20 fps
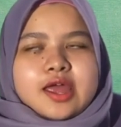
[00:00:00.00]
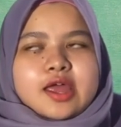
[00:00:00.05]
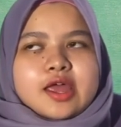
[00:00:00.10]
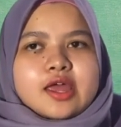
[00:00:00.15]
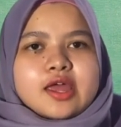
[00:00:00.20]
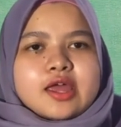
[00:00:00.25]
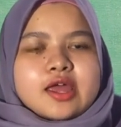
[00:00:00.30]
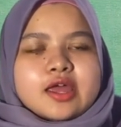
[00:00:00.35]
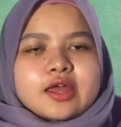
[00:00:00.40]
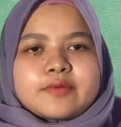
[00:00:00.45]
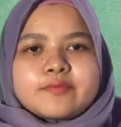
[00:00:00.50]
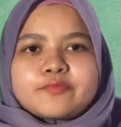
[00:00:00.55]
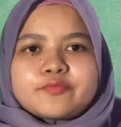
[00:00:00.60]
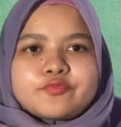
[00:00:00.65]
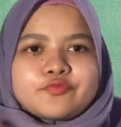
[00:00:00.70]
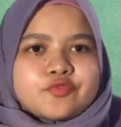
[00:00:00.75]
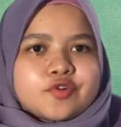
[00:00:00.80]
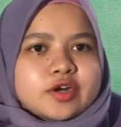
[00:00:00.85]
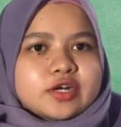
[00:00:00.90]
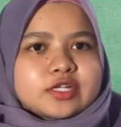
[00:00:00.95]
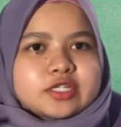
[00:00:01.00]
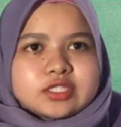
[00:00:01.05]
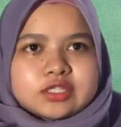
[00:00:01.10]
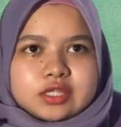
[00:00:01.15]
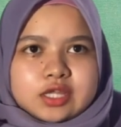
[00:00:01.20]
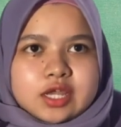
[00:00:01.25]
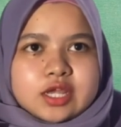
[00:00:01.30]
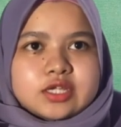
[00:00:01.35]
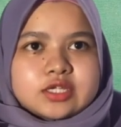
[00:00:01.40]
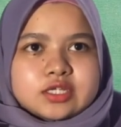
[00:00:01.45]
And for this
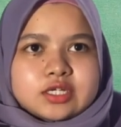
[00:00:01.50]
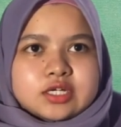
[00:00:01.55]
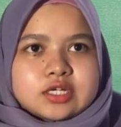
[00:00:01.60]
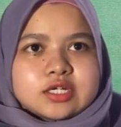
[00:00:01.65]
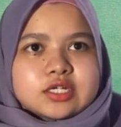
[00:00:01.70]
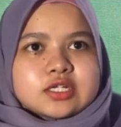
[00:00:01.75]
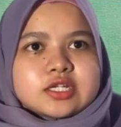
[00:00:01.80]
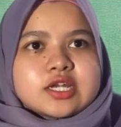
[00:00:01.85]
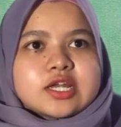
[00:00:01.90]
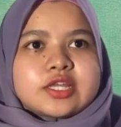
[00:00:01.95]
stage, the